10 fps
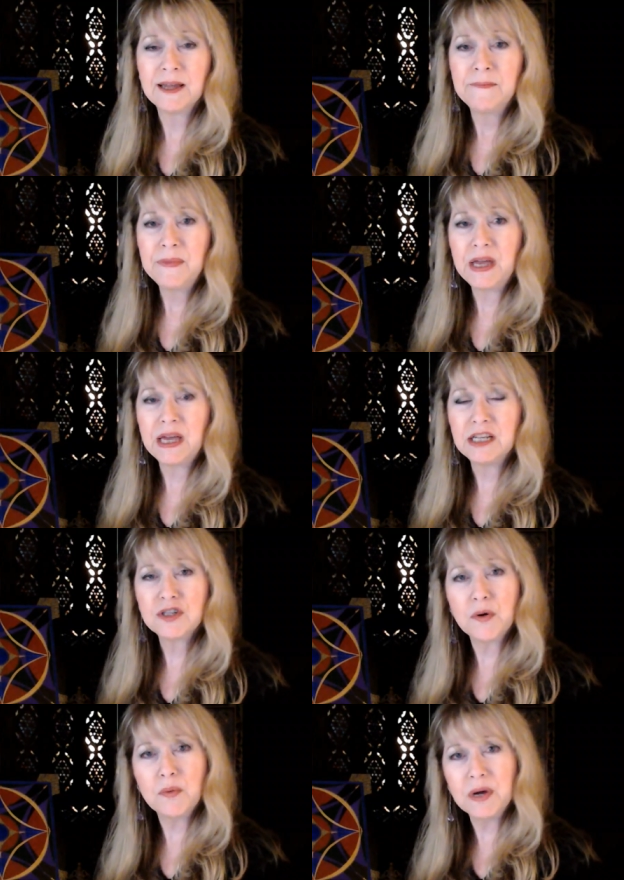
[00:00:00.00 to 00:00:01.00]
And
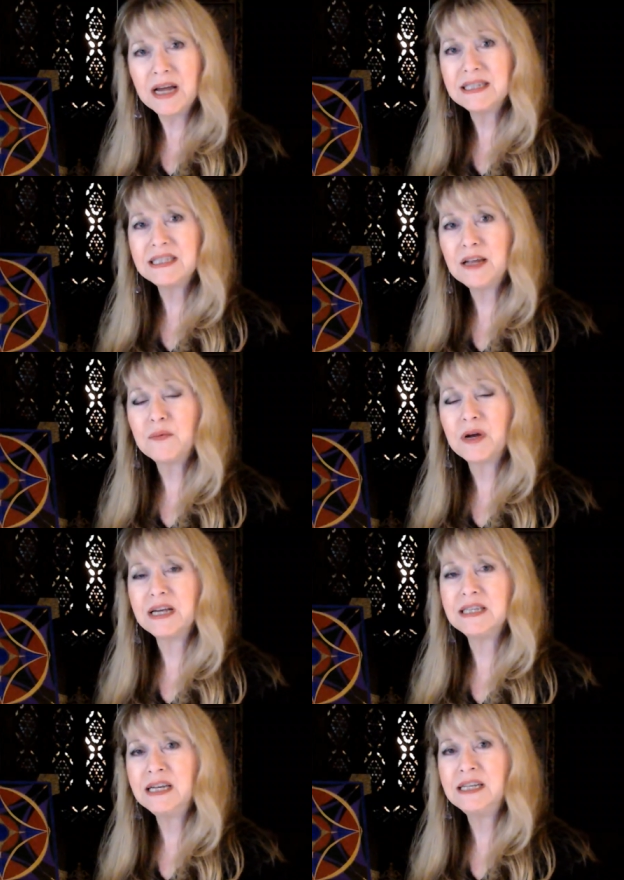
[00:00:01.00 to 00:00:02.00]
so when I said what I
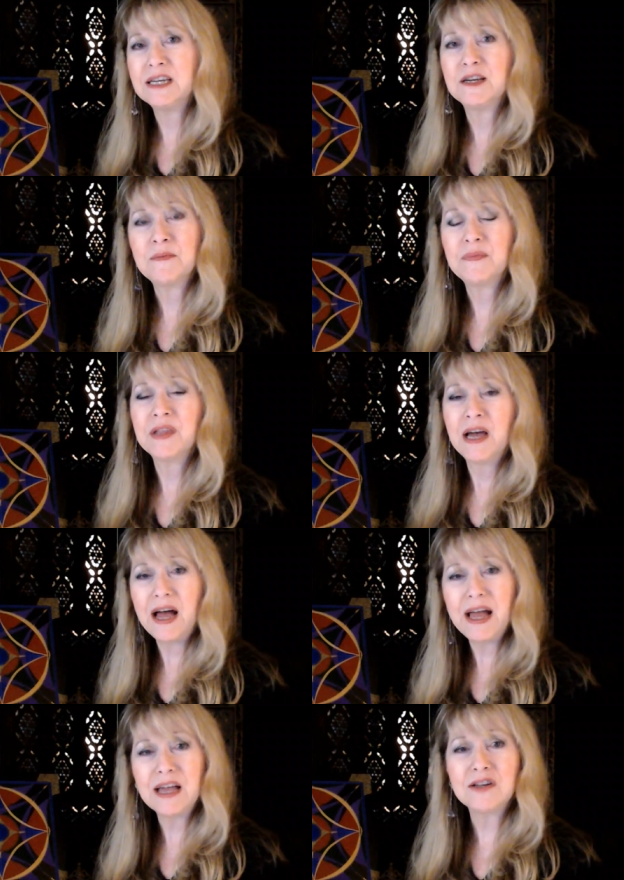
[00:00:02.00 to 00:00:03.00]
said to him,
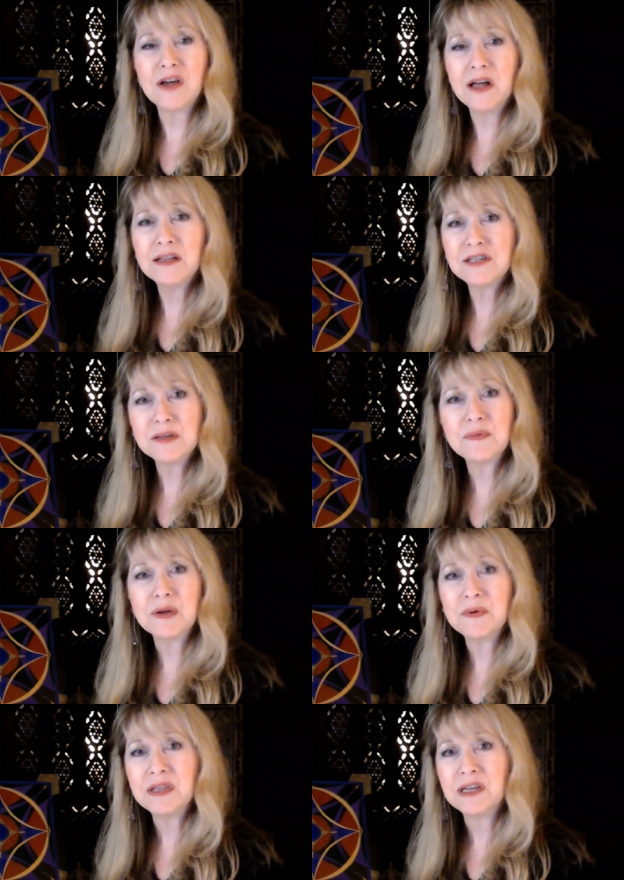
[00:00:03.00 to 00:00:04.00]
I acknowledged something
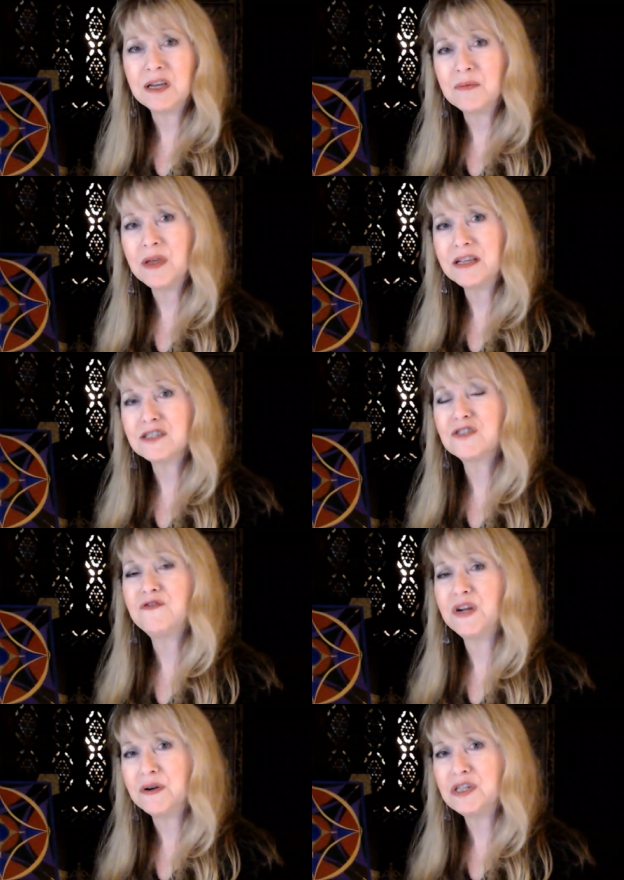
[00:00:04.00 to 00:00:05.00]
within him that's
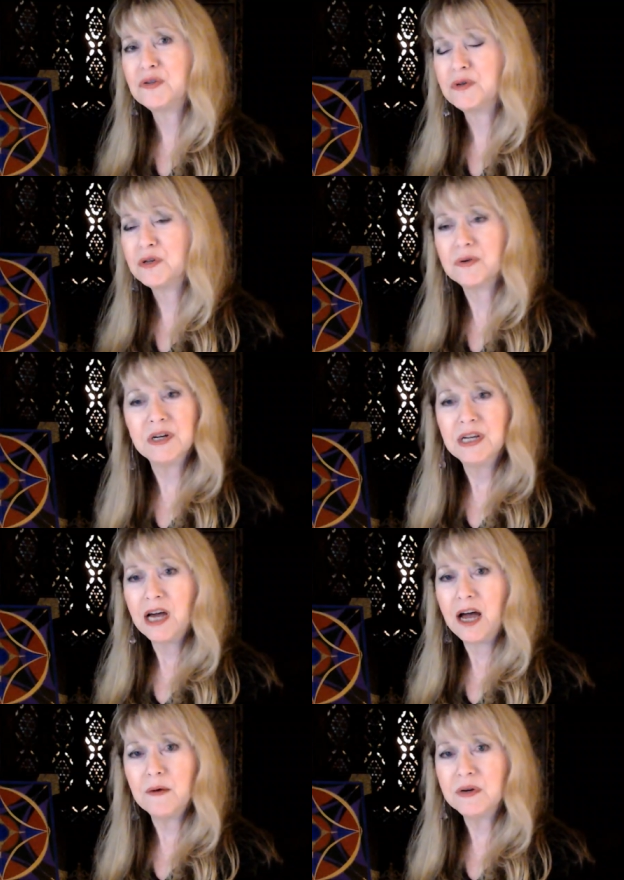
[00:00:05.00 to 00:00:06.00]
very true.
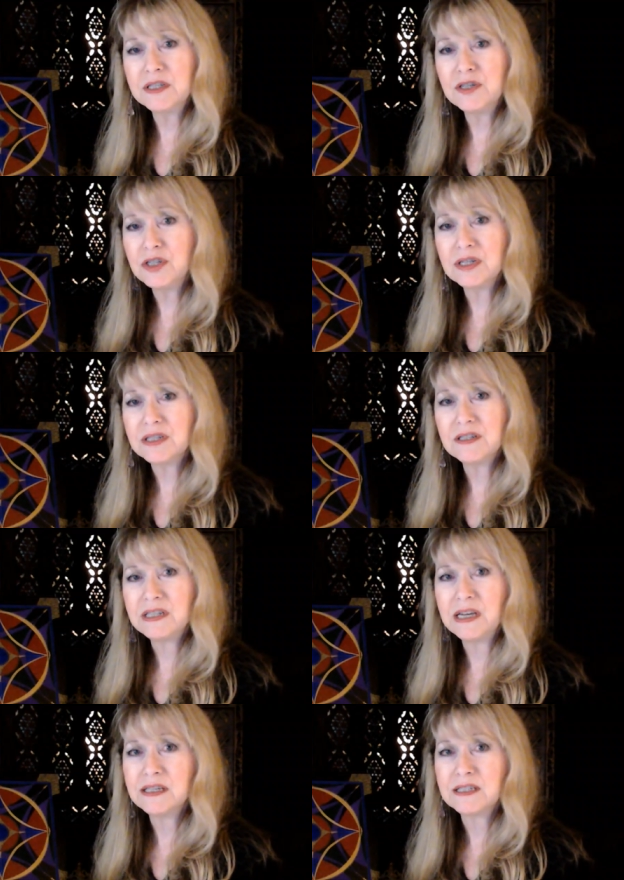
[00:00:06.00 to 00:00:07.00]
I wasn't just
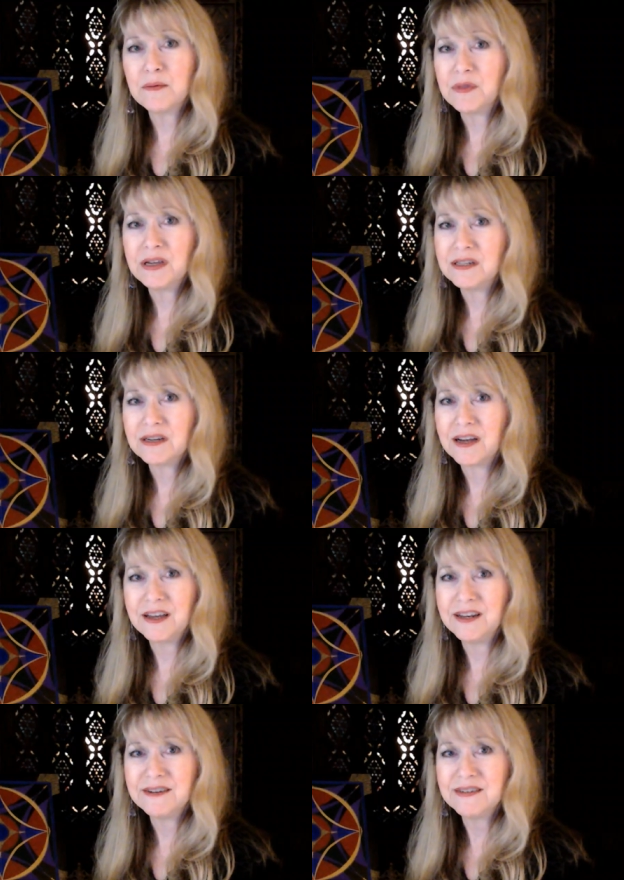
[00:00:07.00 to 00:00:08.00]
saying something to
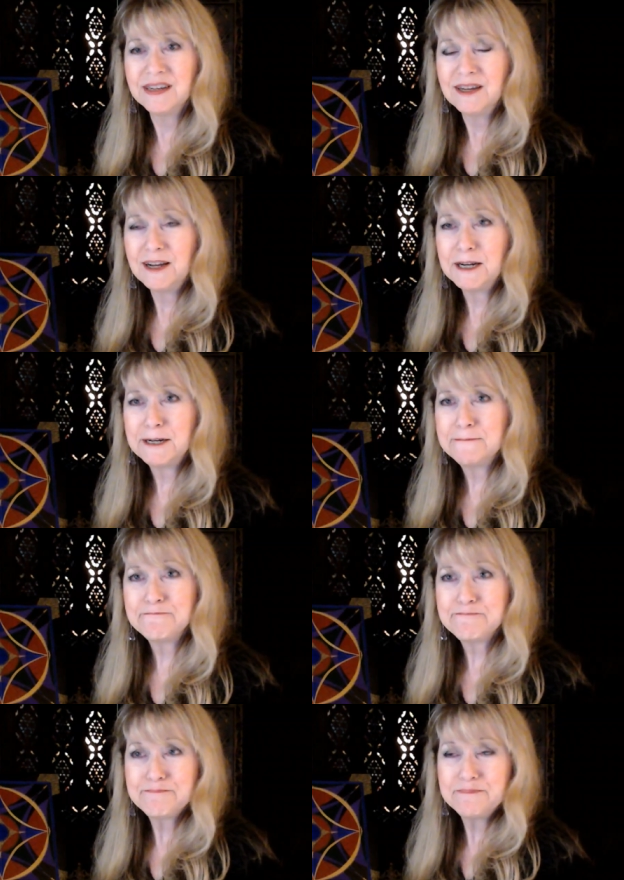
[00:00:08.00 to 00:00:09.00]
kind of
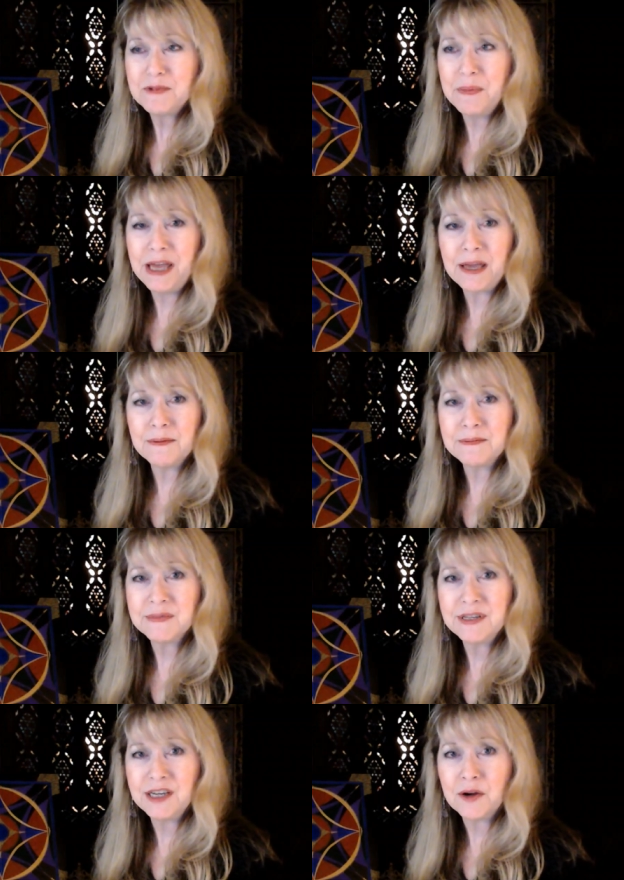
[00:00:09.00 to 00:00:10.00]
um, make him,
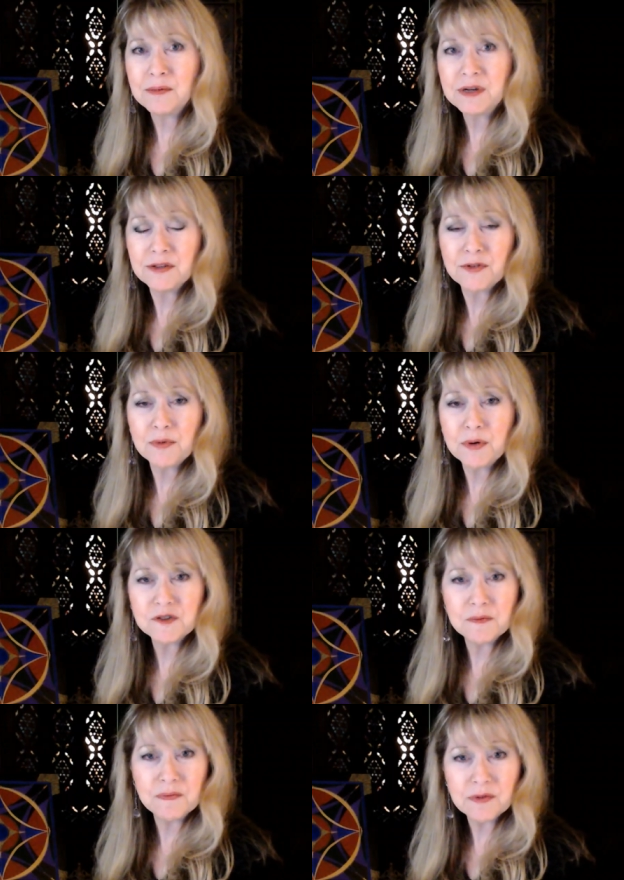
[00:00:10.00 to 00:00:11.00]
you know, gonna throw
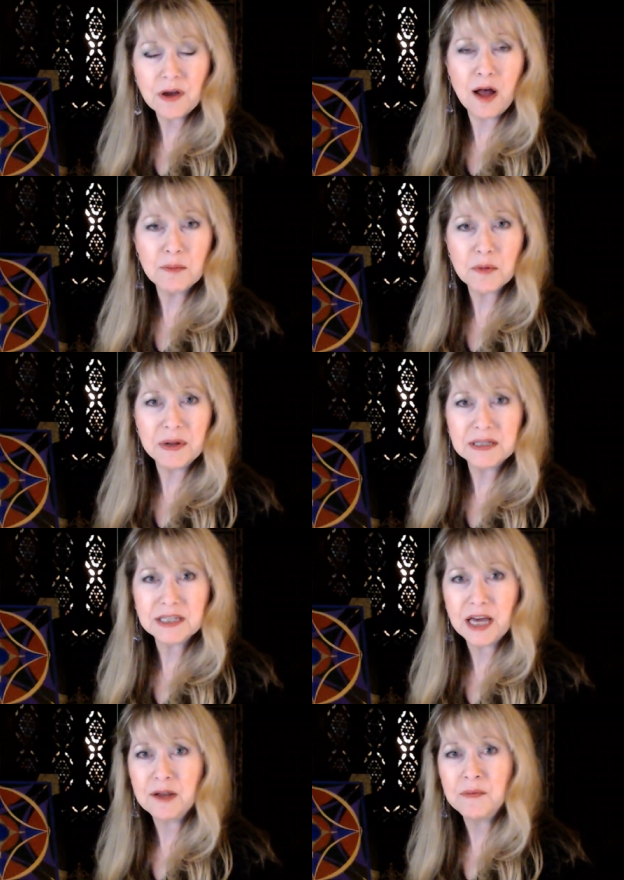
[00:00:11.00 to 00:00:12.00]
some compliments
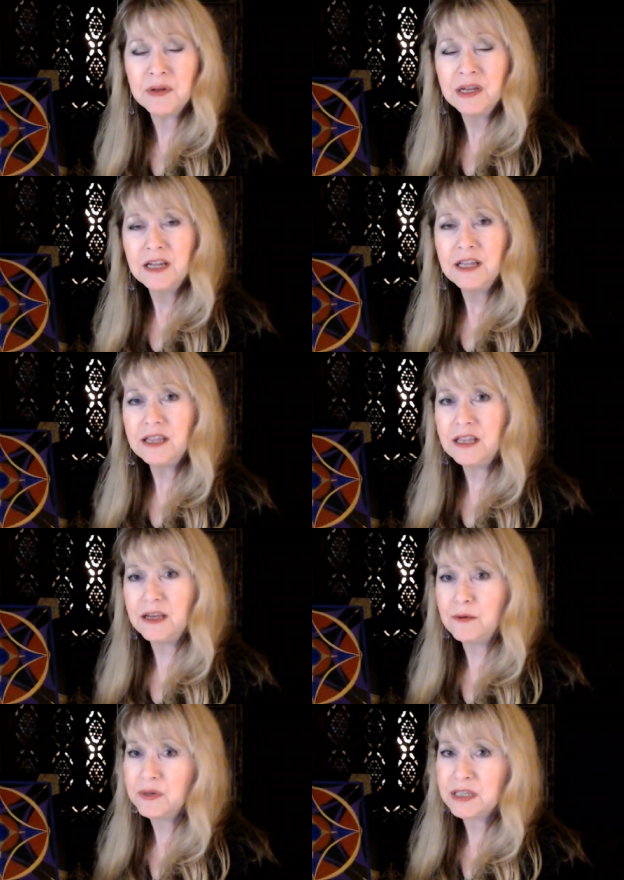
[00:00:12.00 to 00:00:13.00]
at him.
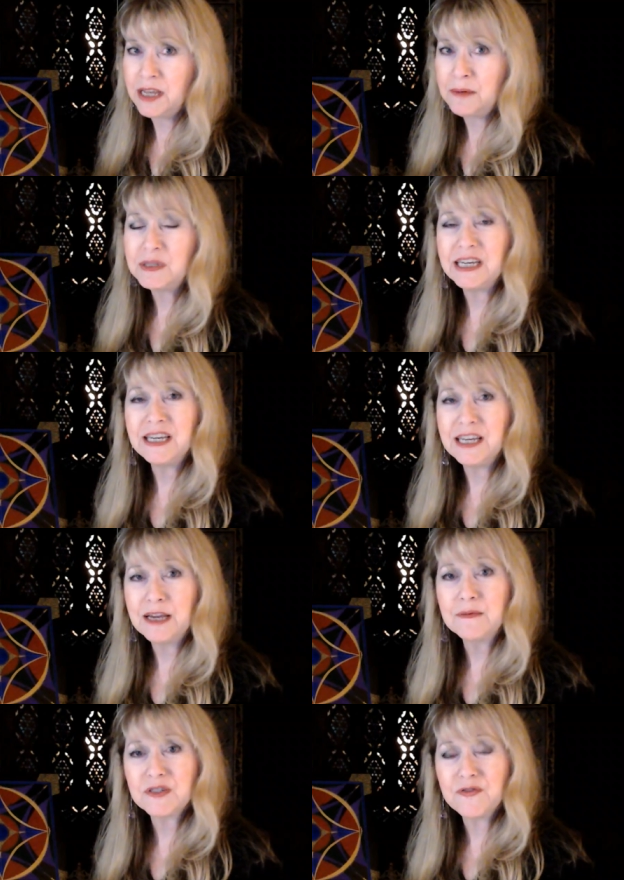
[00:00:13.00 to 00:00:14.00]
It was an empty. It
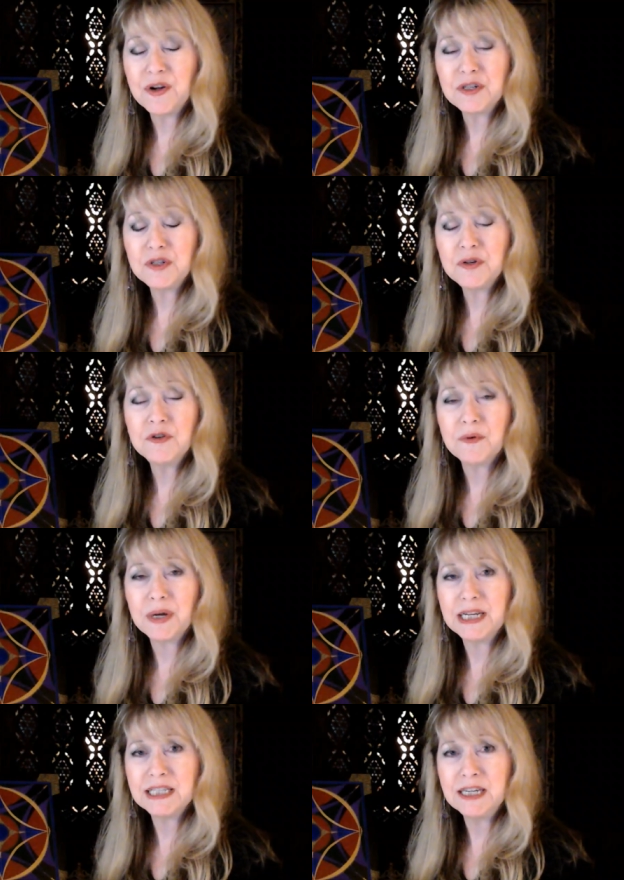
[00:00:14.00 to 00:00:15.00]
was very true of what
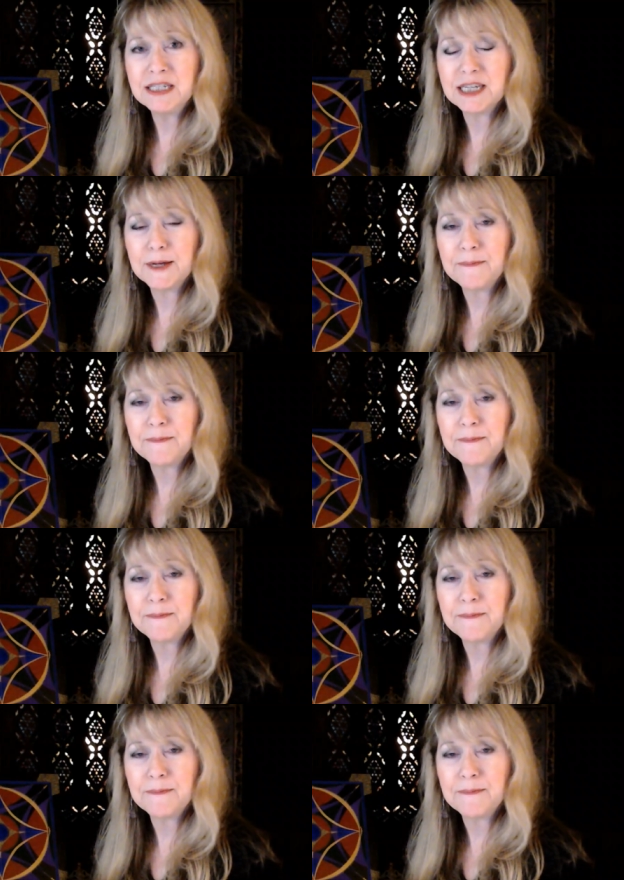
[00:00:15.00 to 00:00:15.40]
I said to him.